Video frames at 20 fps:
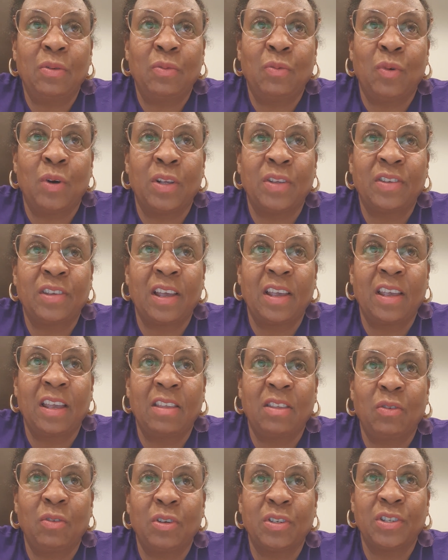once I
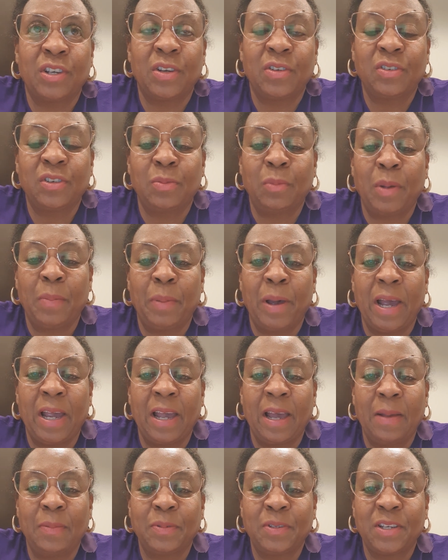get the results of my
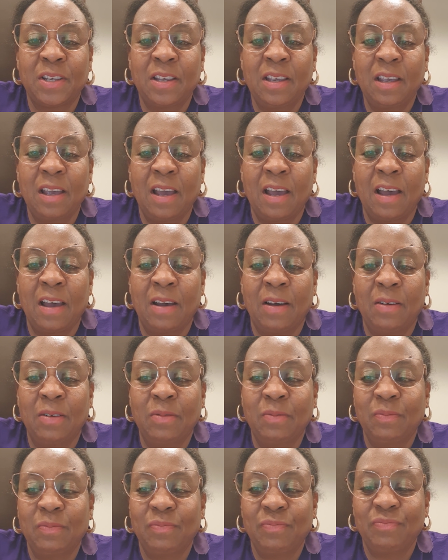biopsy, I'll
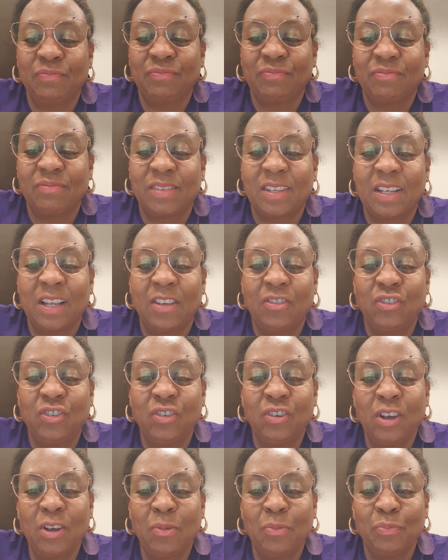let you
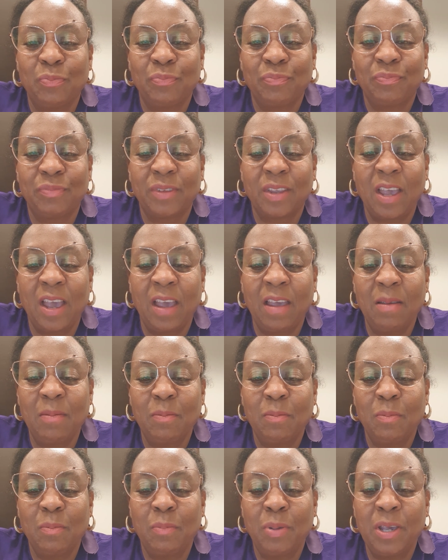know. Okay?
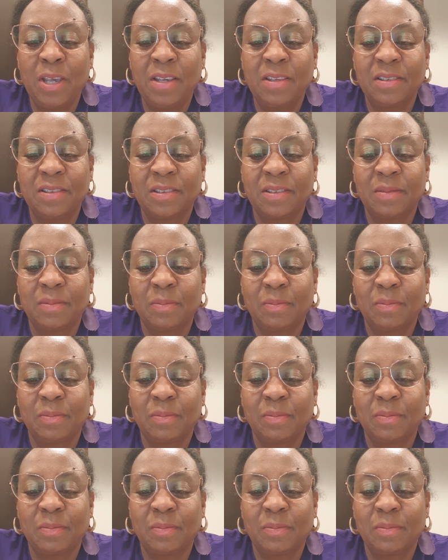Peace.